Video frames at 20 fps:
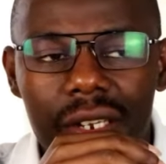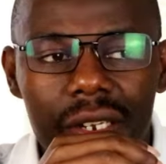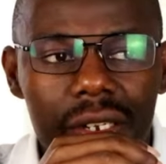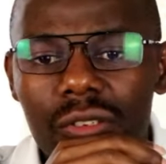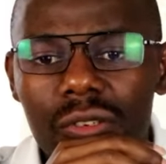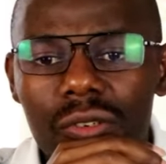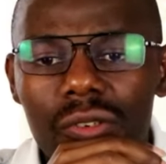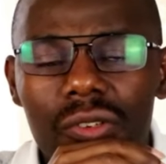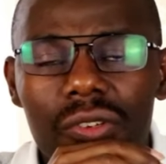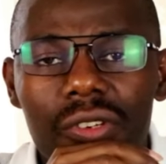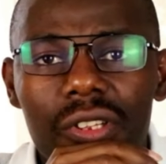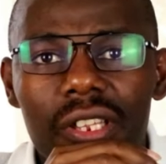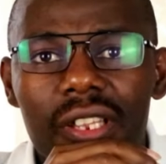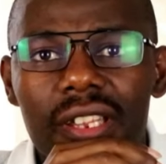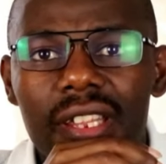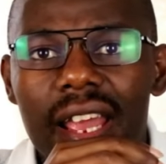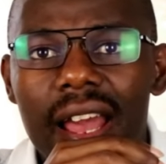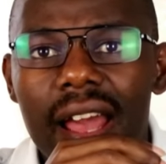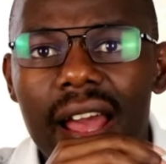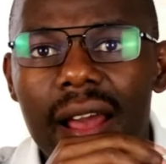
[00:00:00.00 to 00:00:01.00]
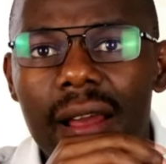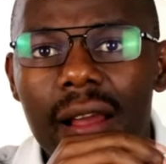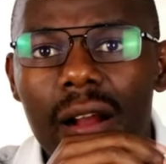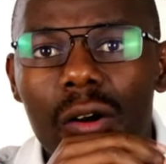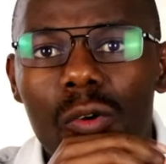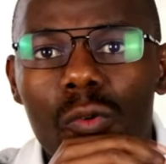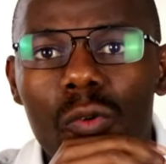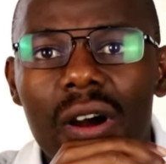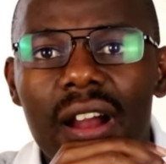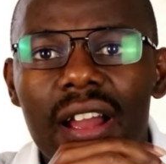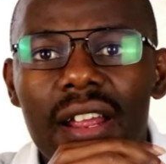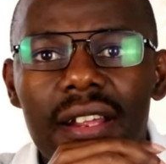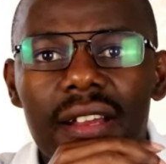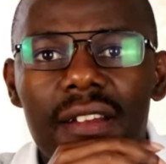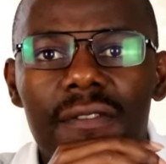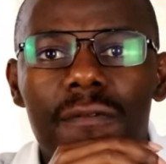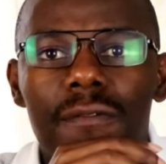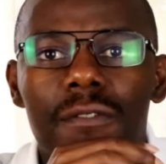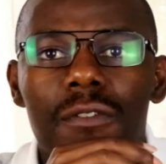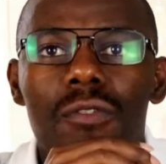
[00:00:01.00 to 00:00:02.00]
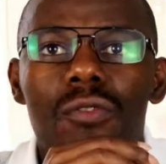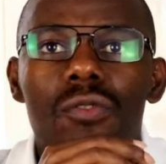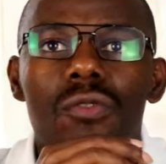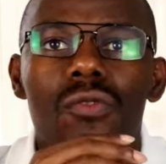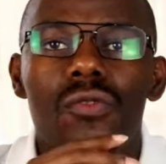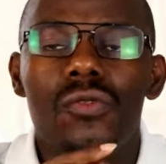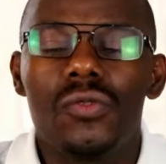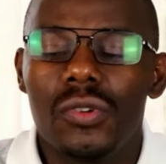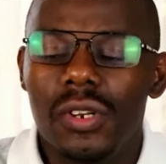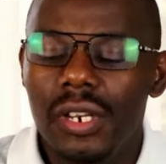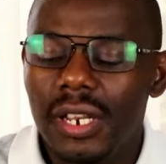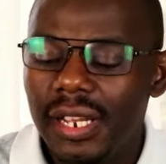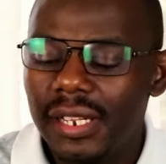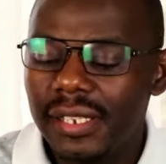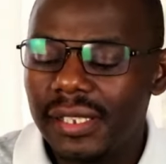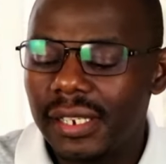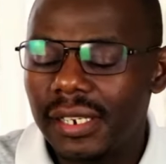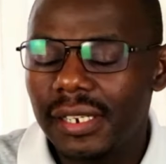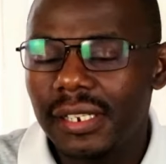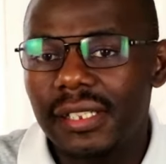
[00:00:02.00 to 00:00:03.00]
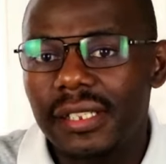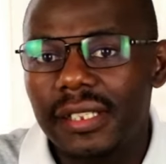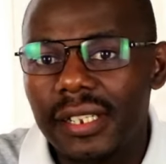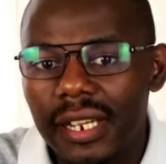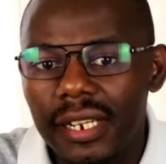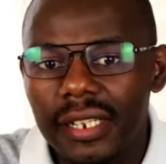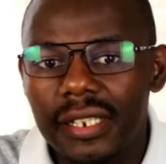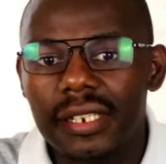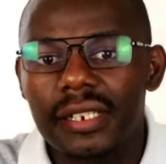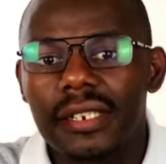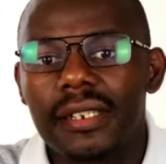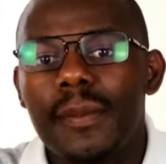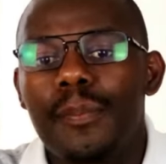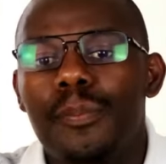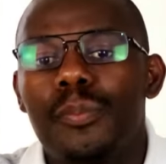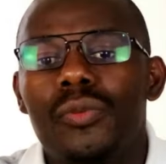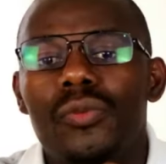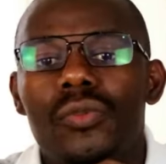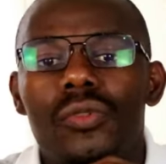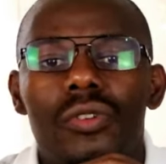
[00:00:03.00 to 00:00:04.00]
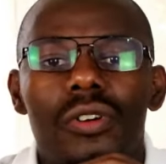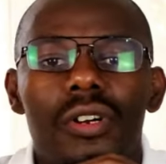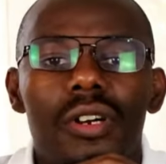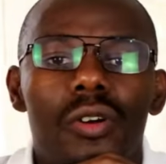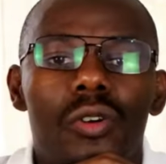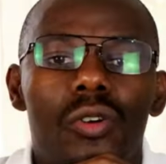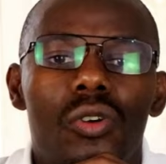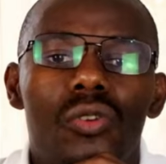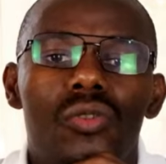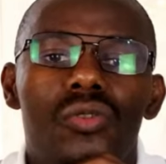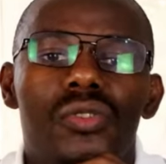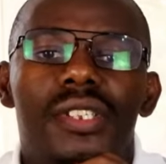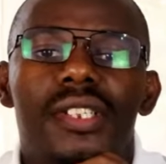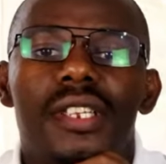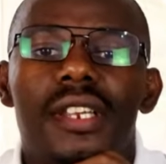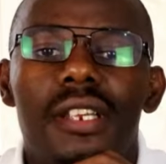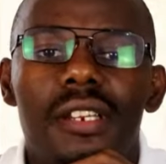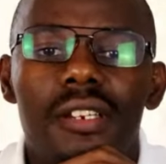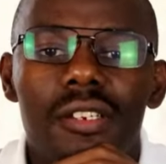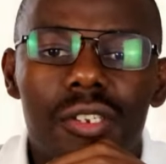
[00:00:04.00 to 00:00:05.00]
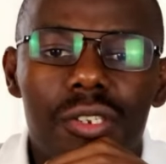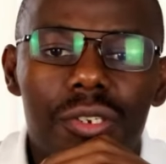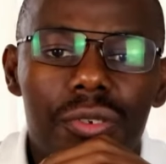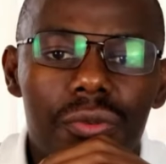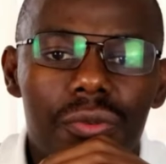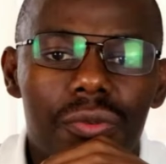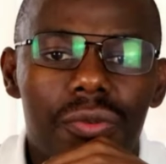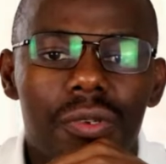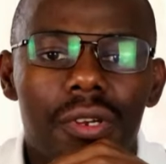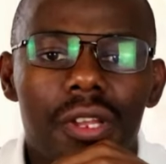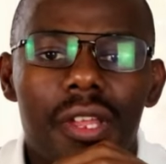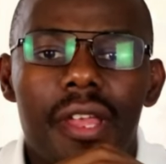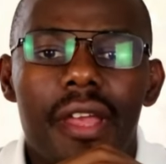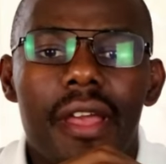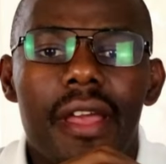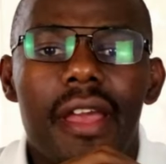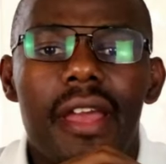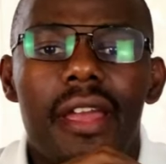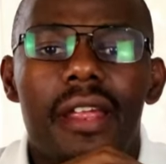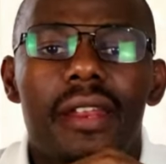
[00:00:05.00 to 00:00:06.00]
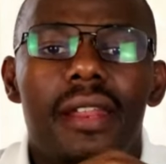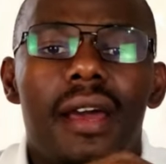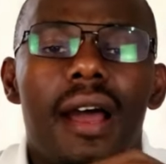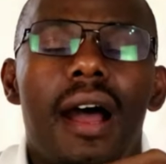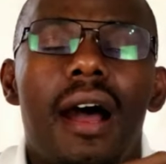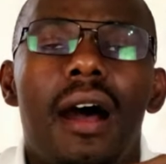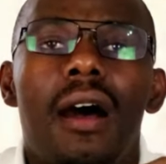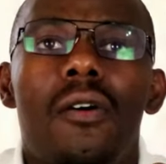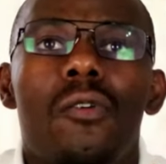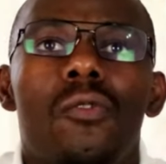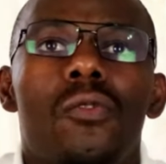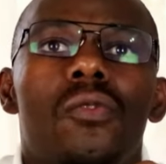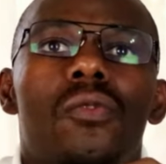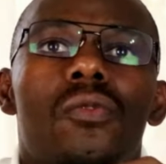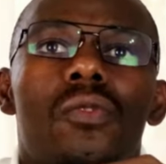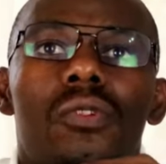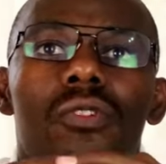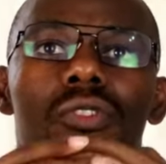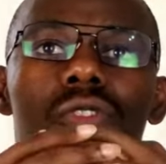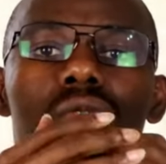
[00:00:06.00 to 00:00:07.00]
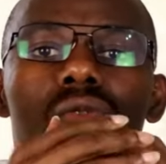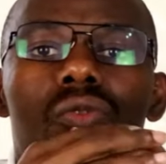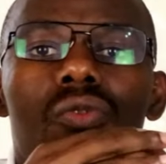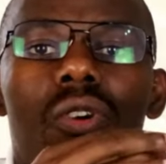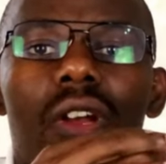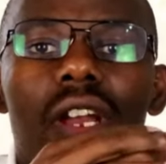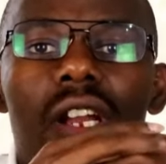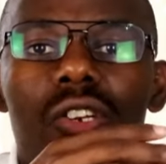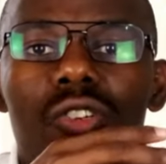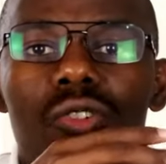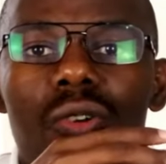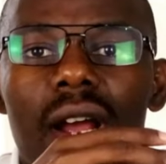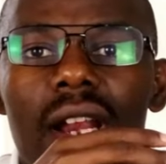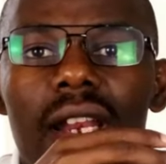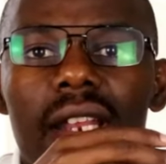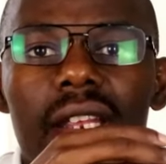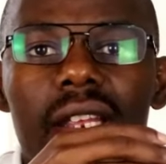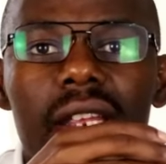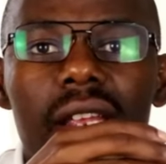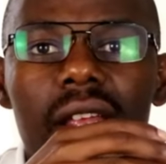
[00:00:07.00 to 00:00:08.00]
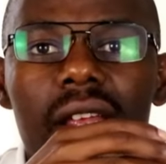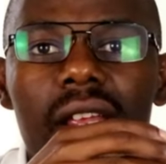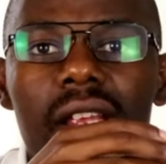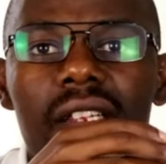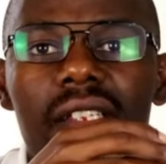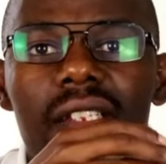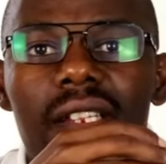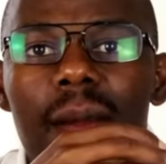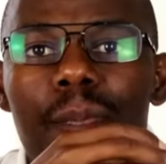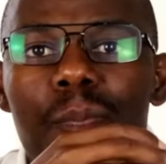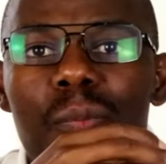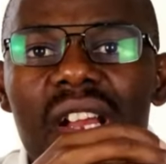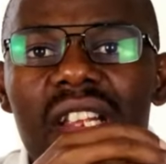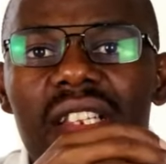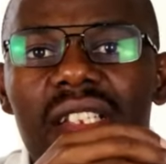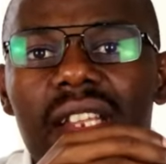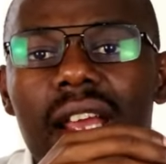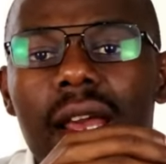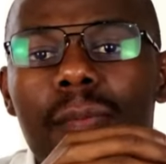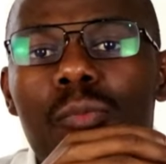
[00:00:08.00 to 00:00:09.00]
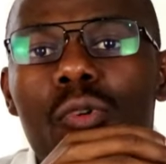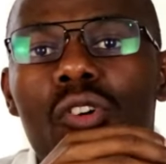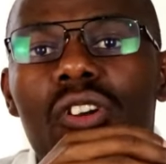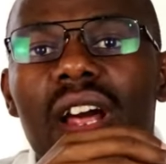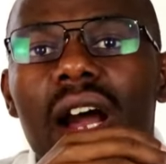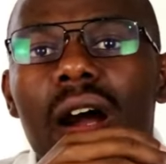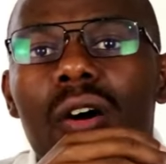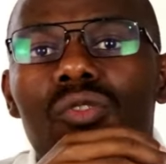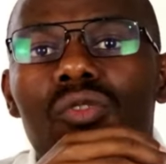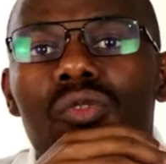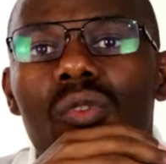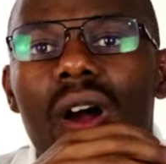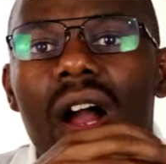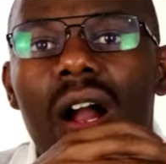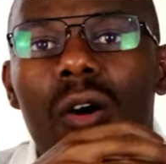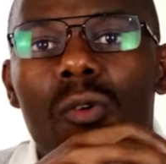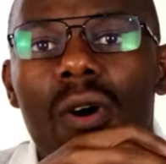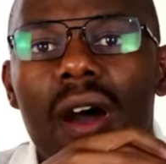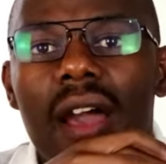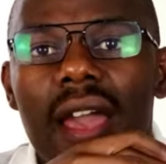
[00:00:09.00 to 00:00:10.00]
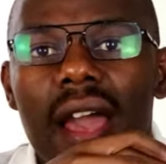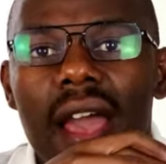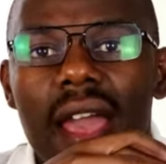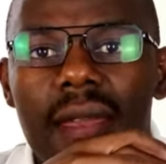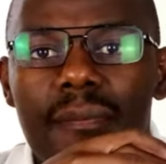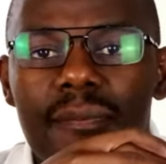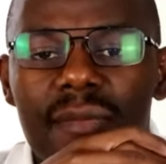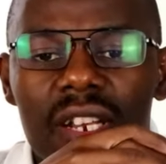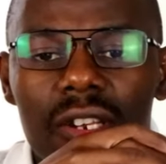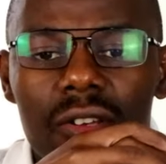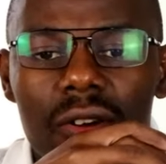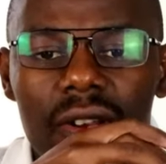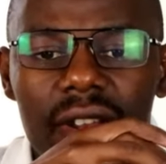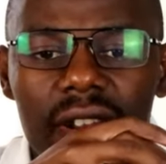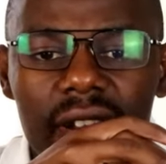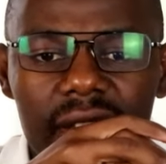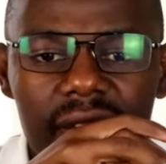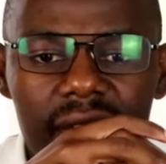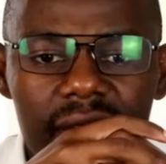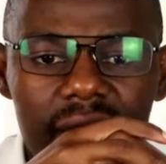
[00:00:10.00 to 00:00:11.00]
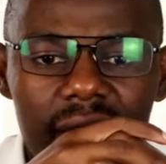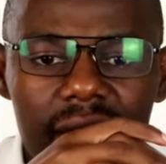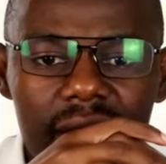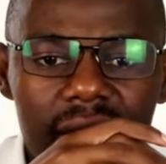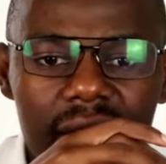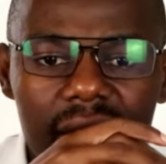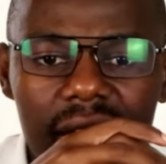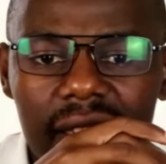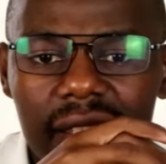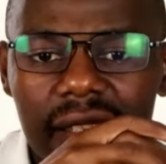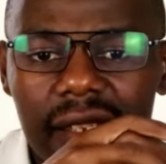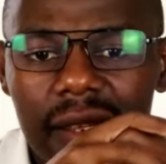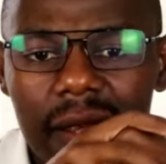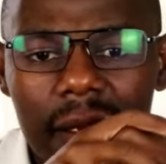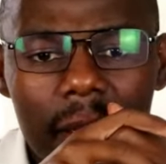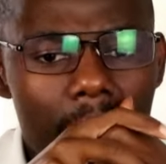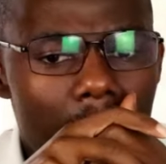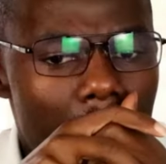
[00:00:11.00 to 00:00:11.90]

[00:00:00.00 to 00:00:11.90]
So there are quite a few lessons that the book goes into, and how to actually step by step on how to acquire a millionaire status.